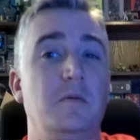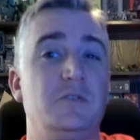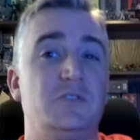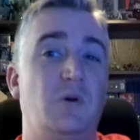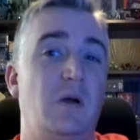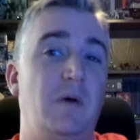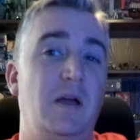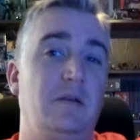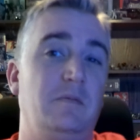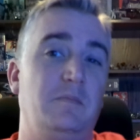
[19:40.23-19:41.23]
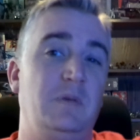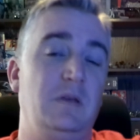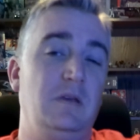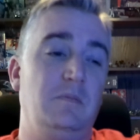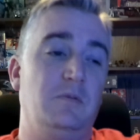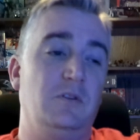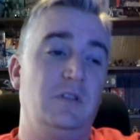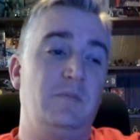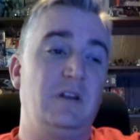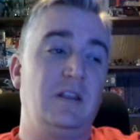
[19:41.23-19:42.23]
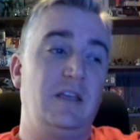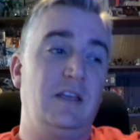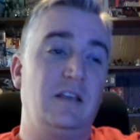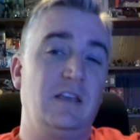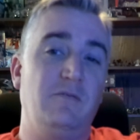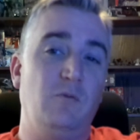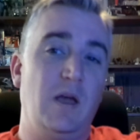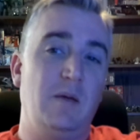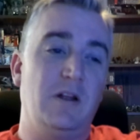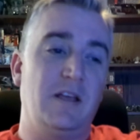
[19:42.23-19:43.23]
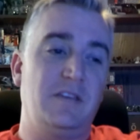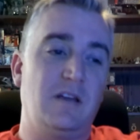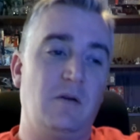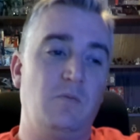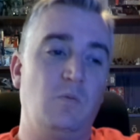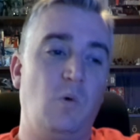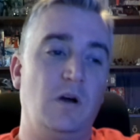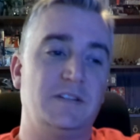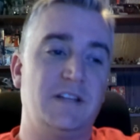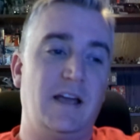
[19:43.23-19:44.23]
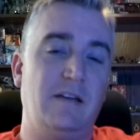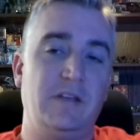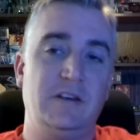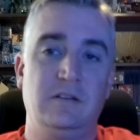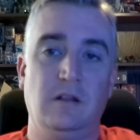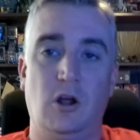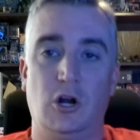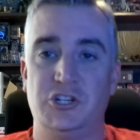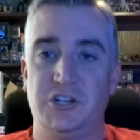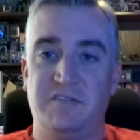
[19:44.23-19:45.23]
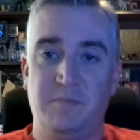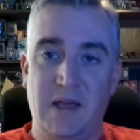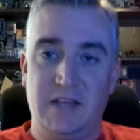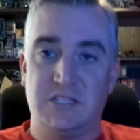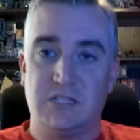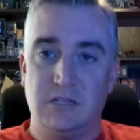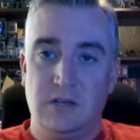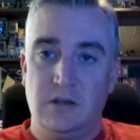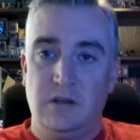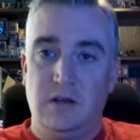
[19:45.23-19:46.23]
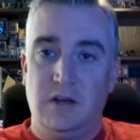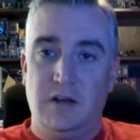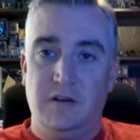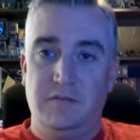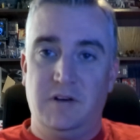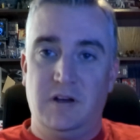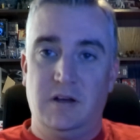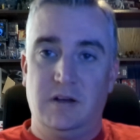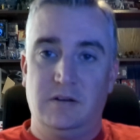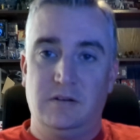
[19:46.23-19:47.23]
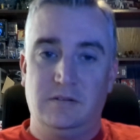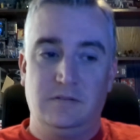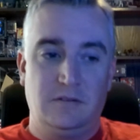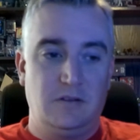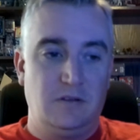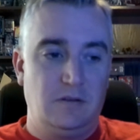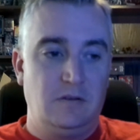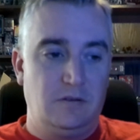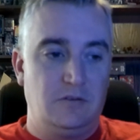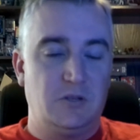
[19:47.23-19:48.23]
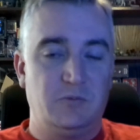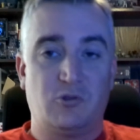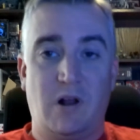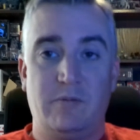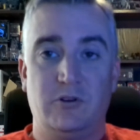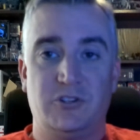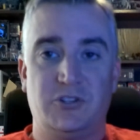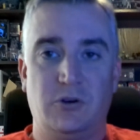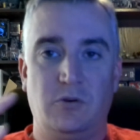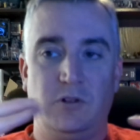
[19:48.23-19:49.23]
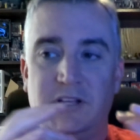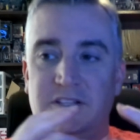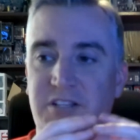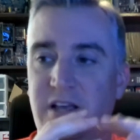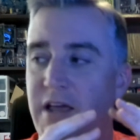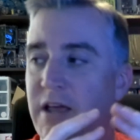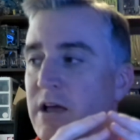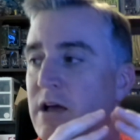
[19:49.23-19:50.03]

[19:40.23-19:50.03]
So I might be putting them in a giveaway, but I think I want to have a large enough base of subscribers. So let's say